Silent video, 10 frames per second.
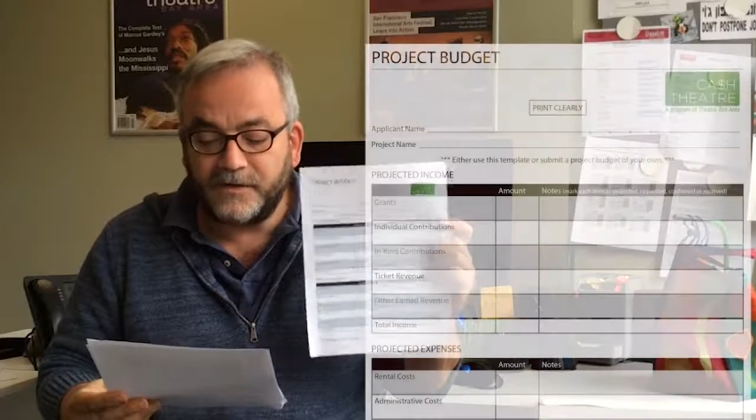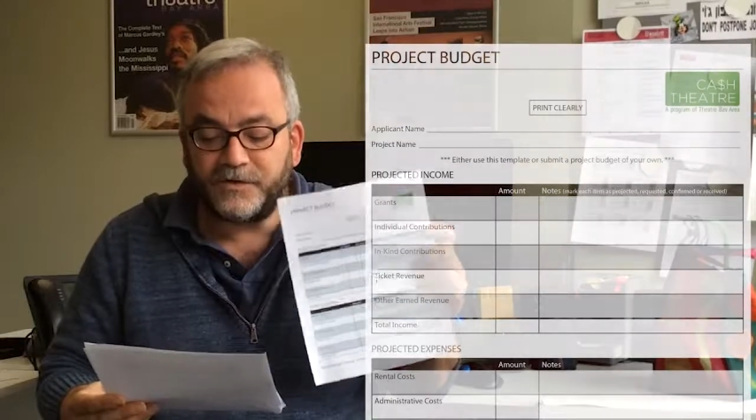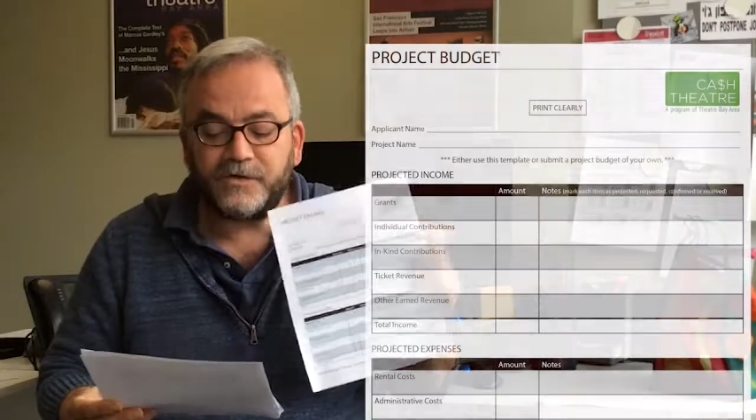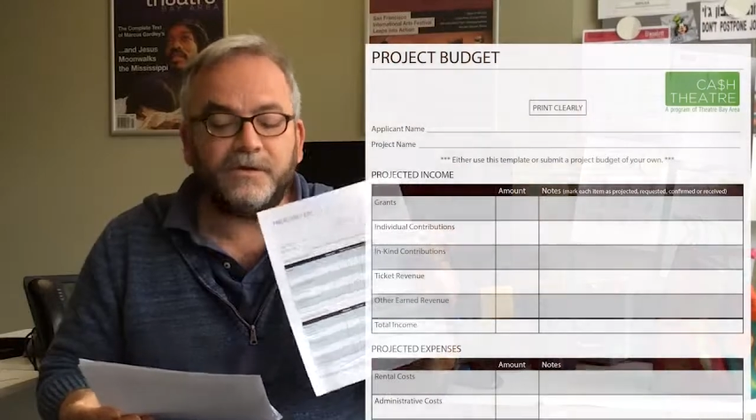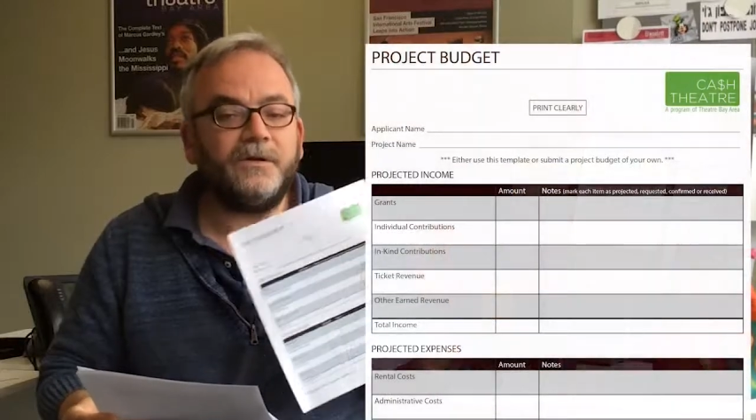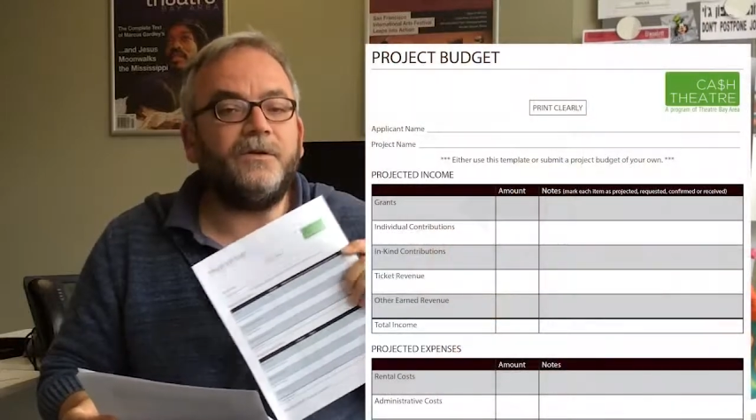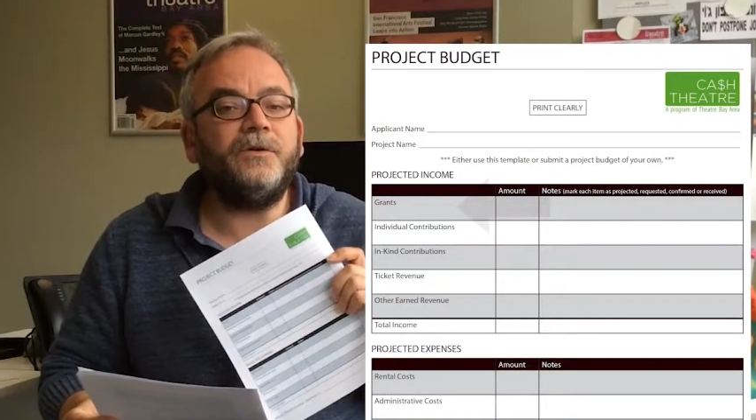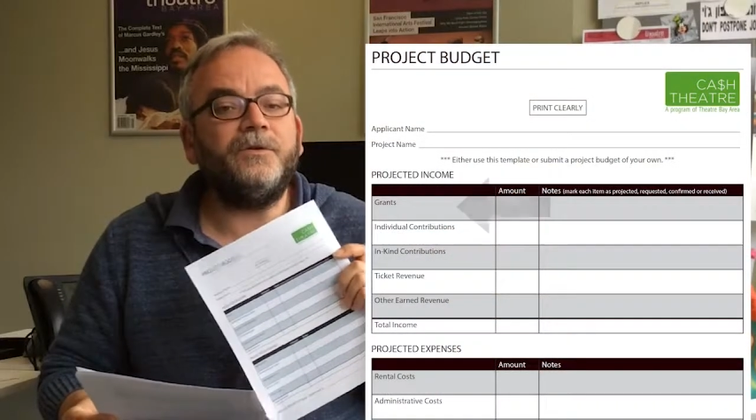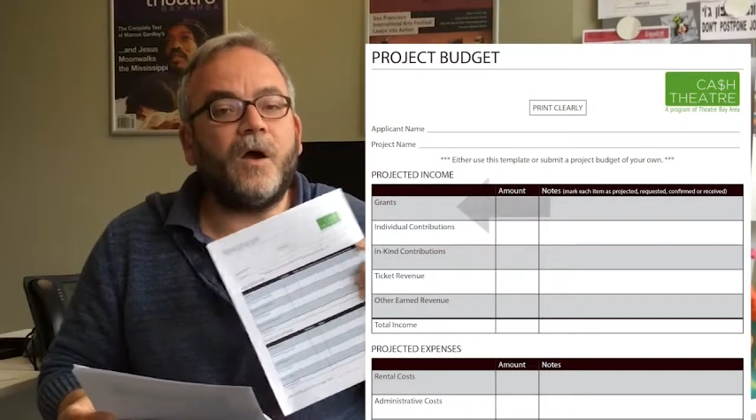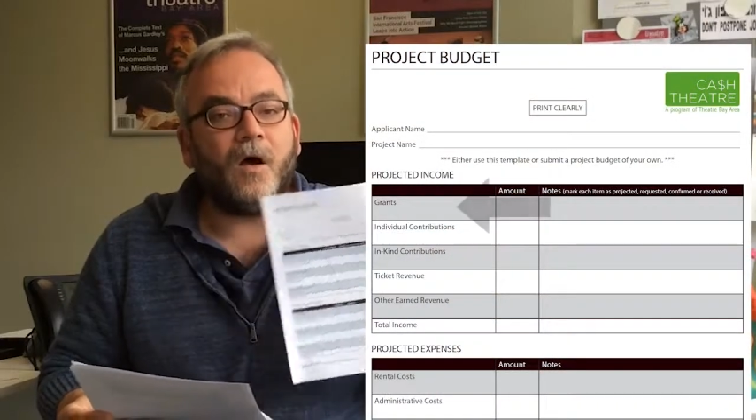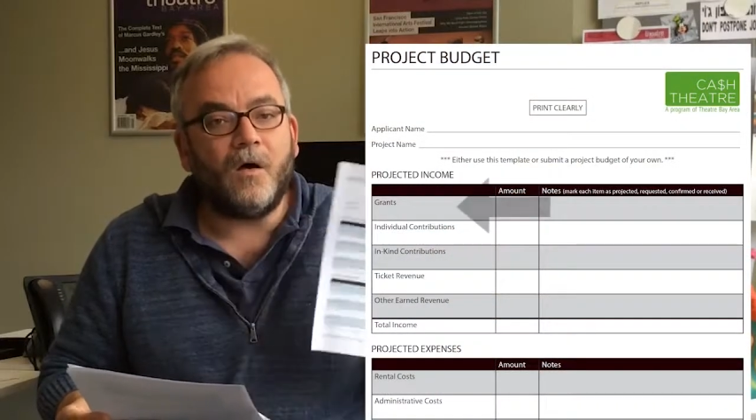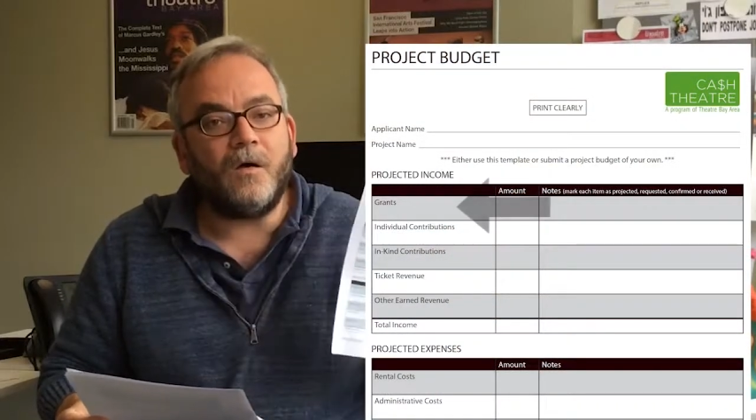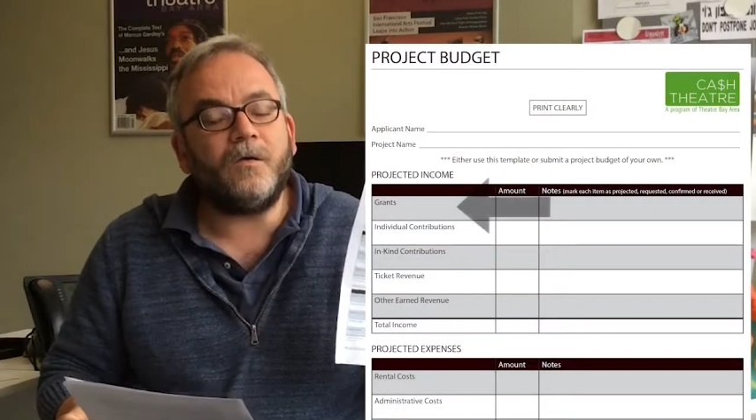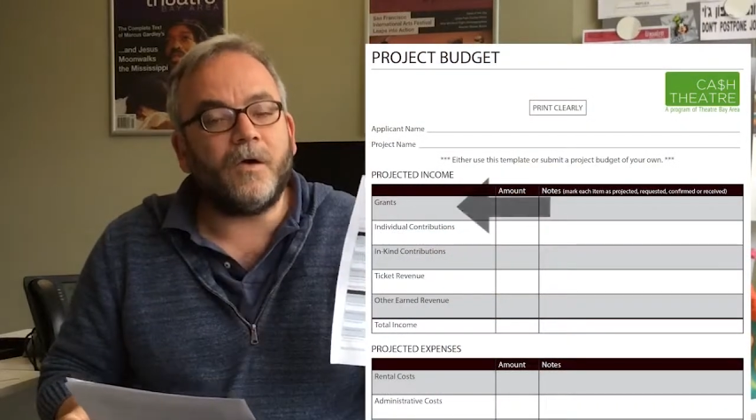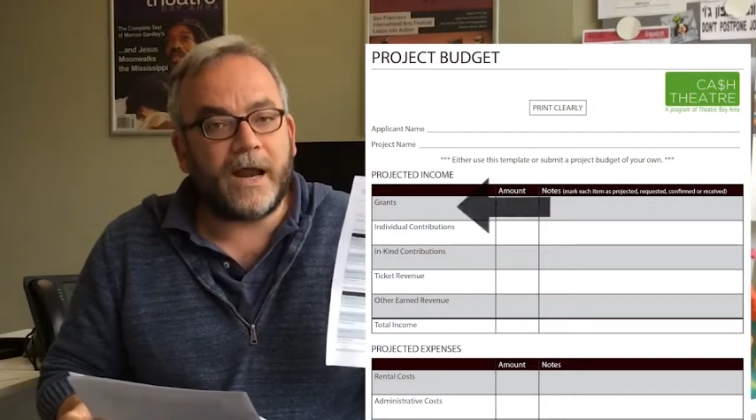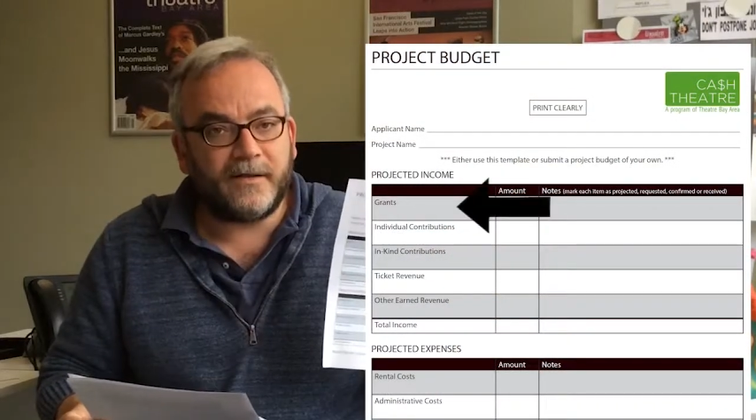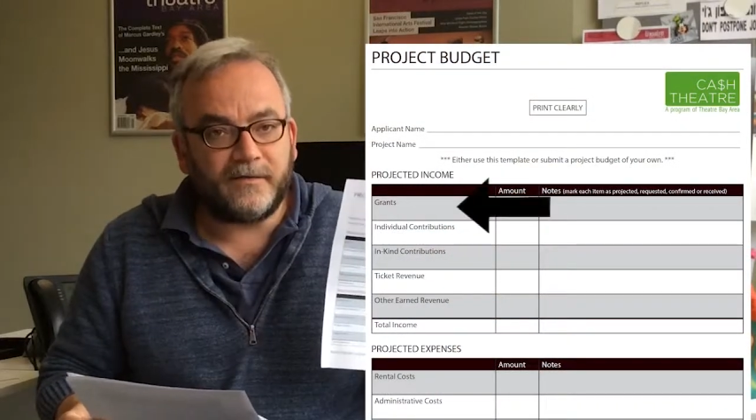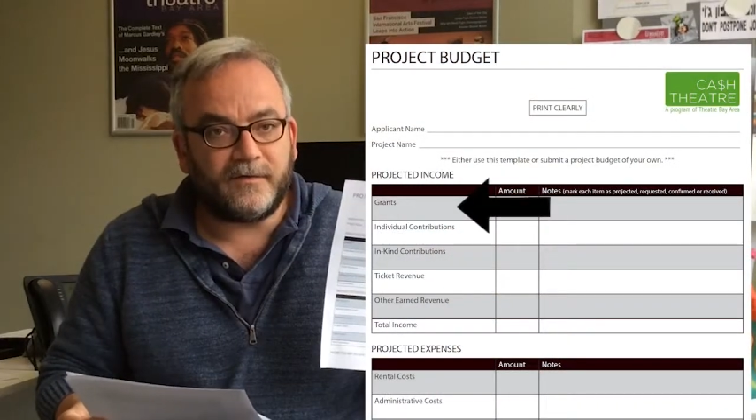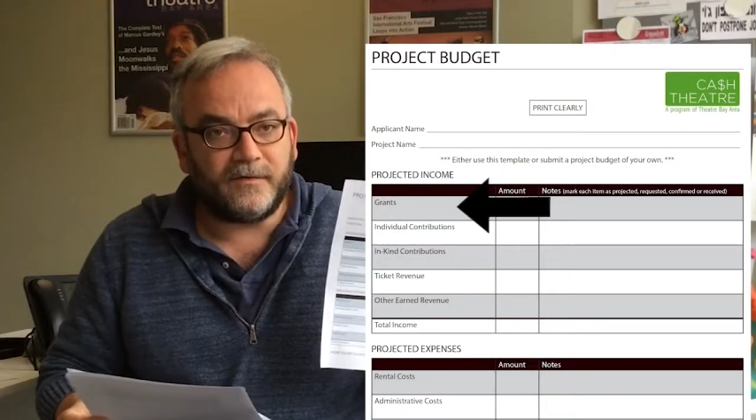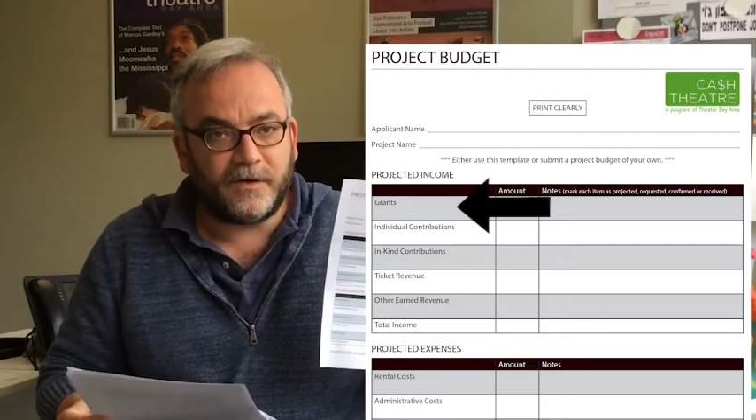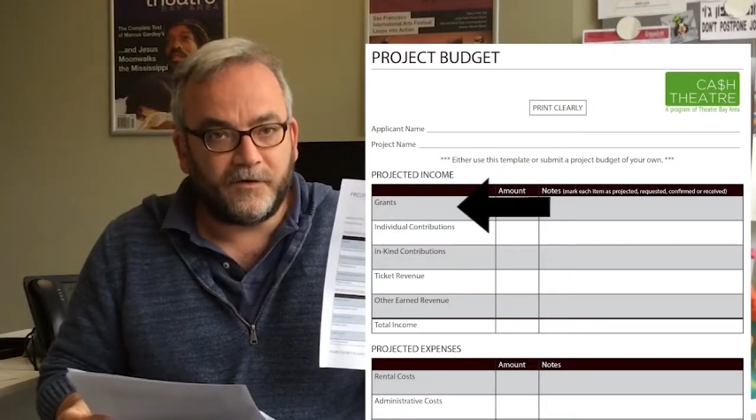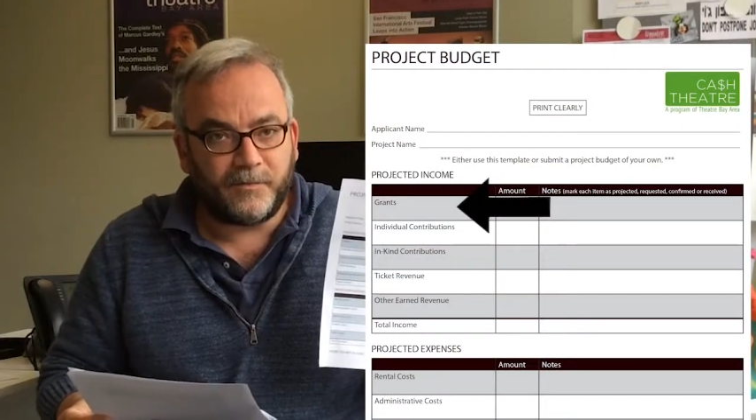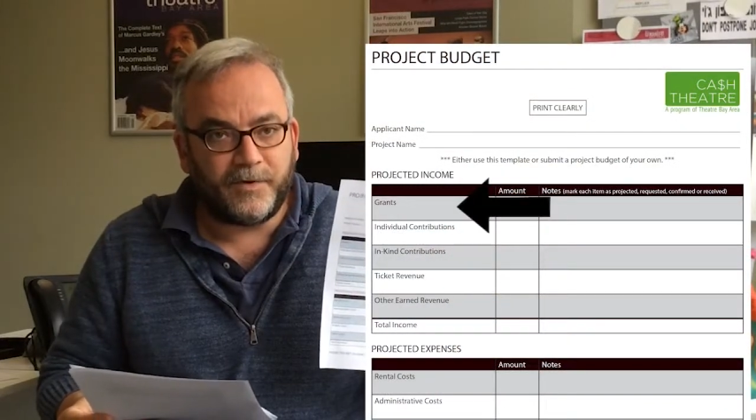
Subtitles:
This should include all grants that you're